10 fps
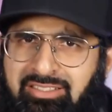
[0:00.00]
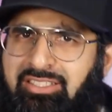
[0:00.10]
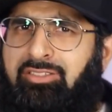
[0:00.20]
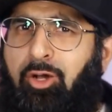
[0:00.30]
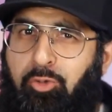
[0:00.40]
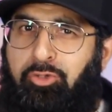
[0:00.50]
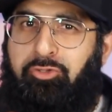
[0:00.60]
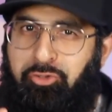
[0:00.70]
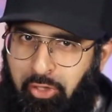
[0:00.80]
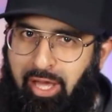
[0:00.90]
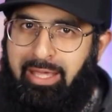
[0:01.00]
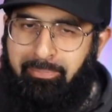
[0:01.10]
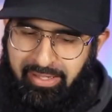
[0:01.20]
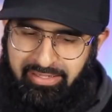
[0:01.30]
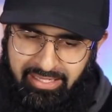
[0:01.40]
Just hold on to your
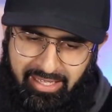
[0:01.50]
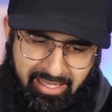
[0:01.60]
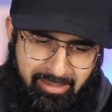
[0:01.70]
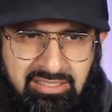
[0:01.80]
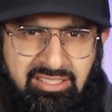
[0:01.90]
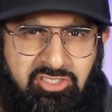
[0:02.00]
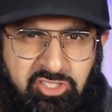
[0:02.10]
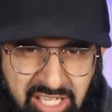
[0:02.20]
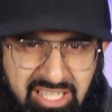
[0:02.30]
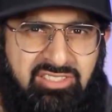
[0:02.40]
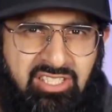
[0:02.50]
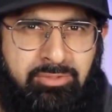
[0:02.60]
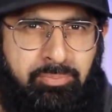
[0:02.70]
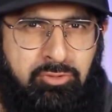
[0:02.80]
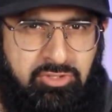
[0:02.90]
amen, yeah? Isn't
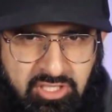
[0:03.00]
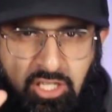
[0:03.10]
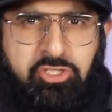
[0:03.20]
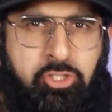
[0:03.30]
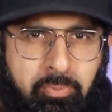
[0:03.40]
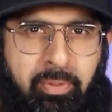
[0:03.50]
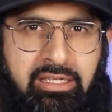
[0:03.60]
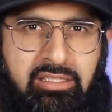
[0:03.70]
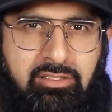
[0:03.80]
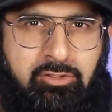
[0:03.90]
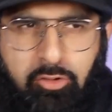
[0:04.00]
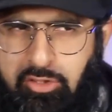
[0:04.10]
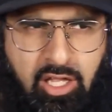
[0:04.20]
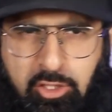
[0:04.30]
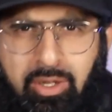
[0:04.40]
Jesus supposed to touch you, mate?
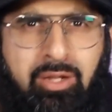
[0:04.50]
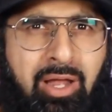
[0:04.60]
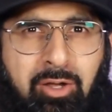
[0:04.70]
Not the other way